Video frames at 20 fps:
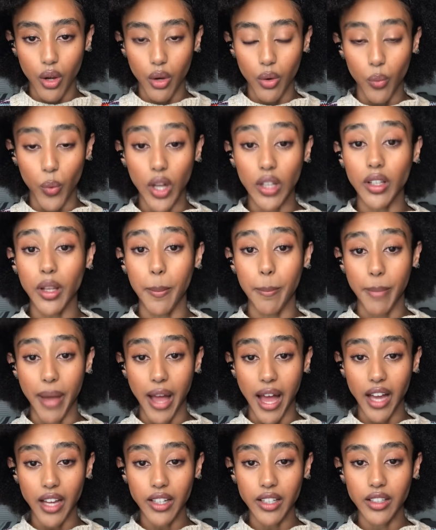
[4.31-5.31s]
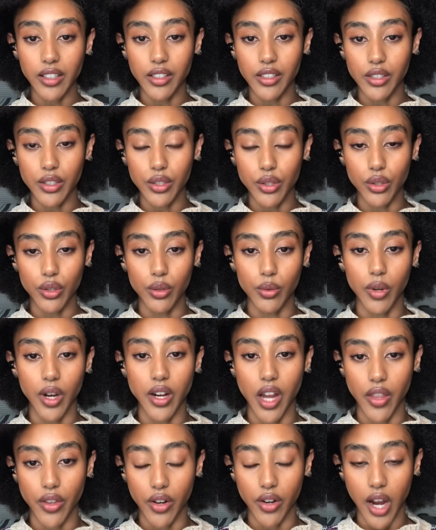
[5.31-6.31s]
Welcome back to
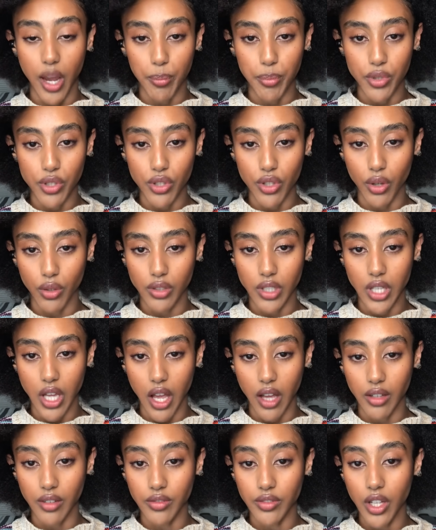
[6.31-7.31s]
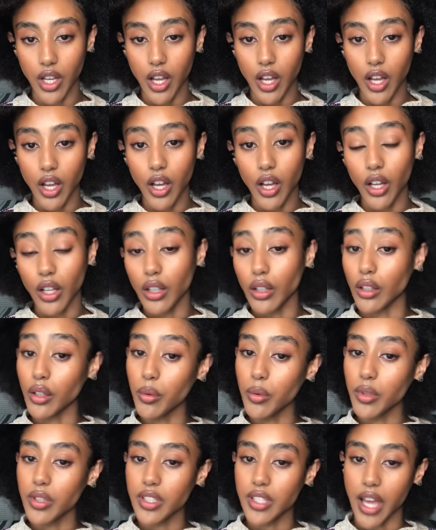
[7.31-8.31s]
another episode of
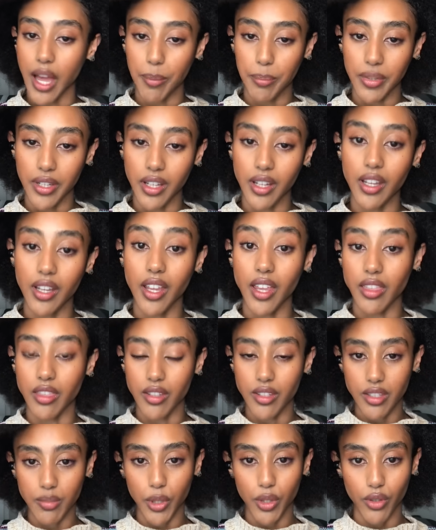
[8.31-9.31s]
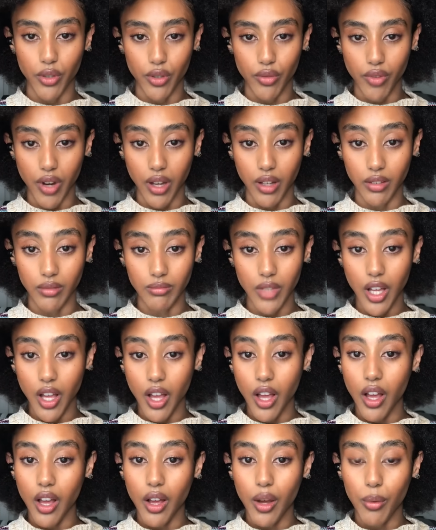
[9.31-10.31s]
Look What's Happening in the Spirit Realm
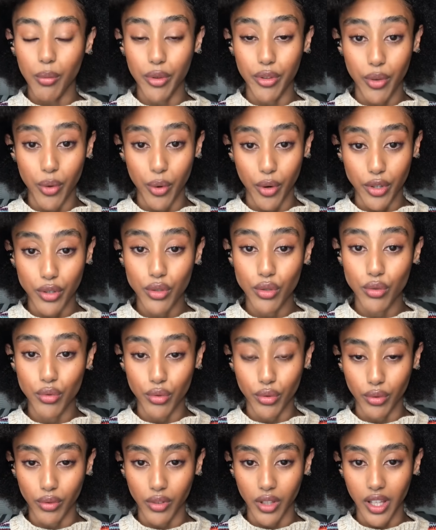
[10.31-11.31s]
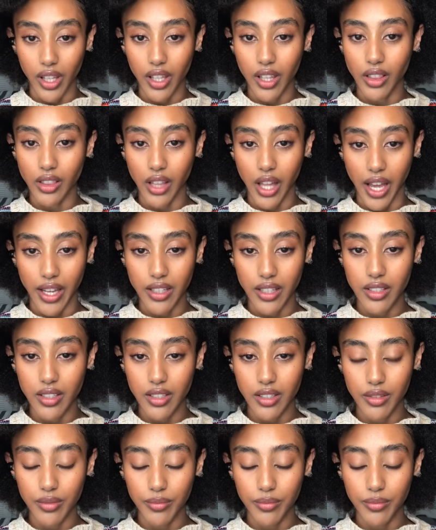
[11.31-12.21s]
with yours truly, Light.